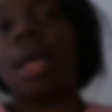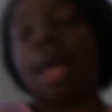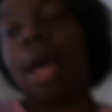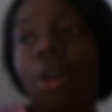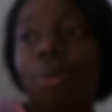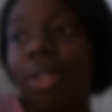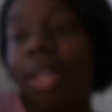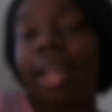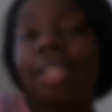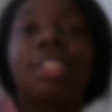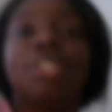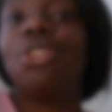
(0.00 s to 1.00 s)
I hope you
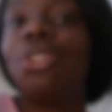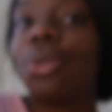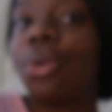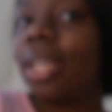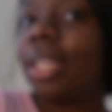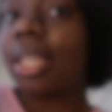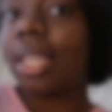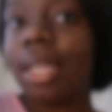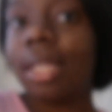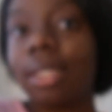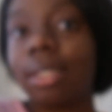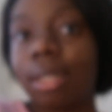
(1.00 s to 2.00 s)
guys enjoyed
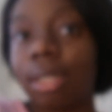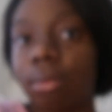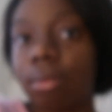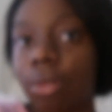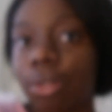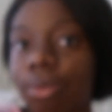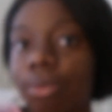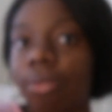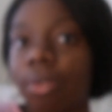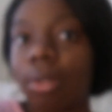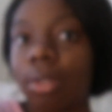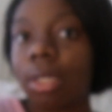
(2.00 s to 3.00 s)
it. Oh,
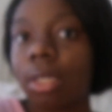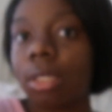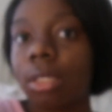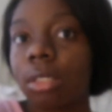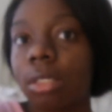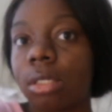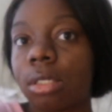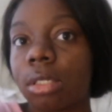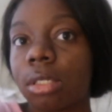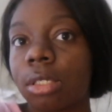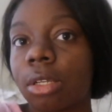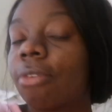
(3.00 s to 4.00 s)

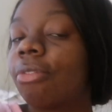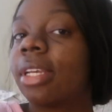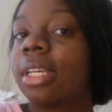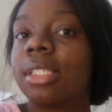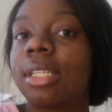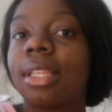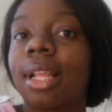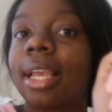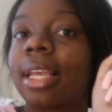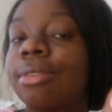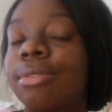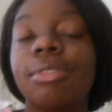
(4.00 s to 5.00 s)
focus. Don't forget to
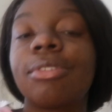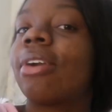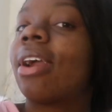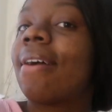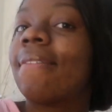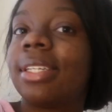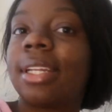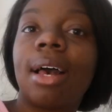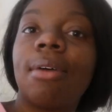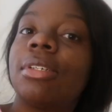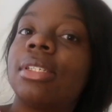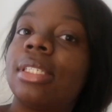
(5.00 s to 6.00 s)
like and subscribe, and
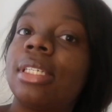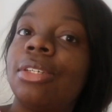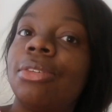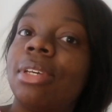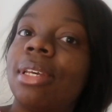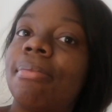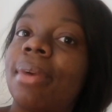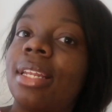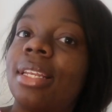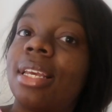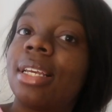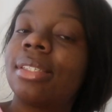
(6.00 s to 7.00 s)
I will see you in my
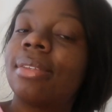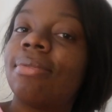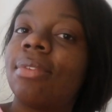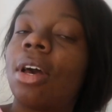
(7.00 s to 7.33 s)
next.